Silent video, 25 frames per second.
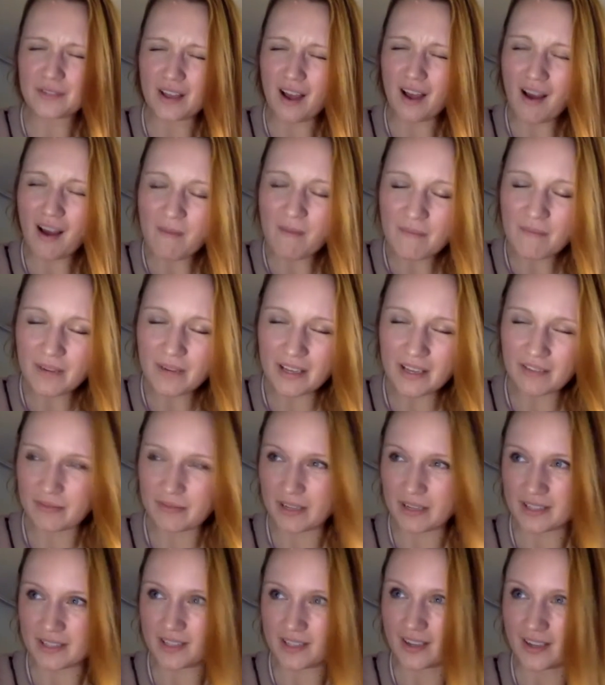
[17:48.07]
unbelievably
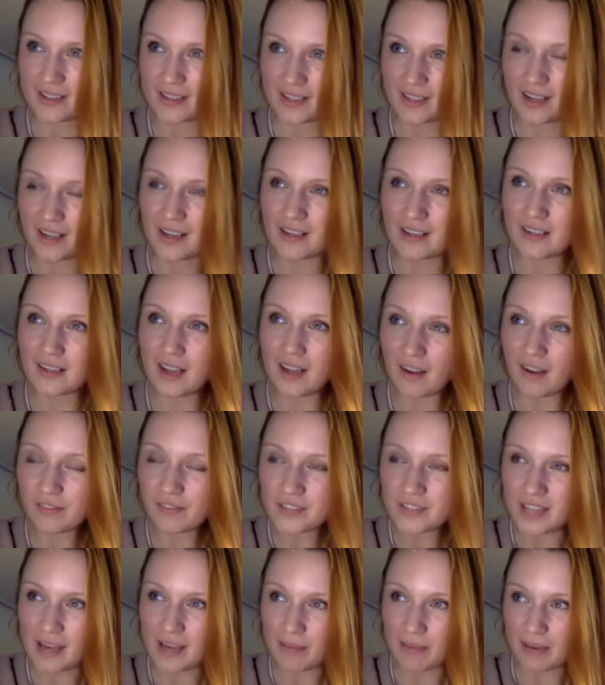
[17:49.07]
exciting. I loved
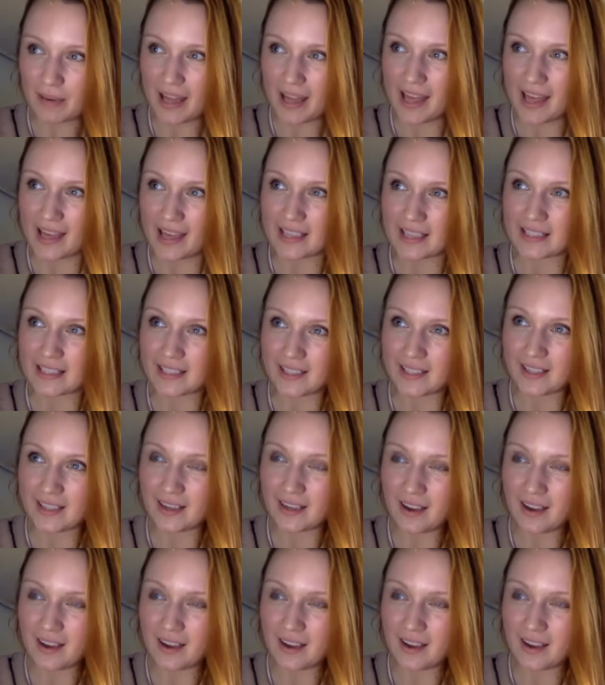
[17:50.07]
that play.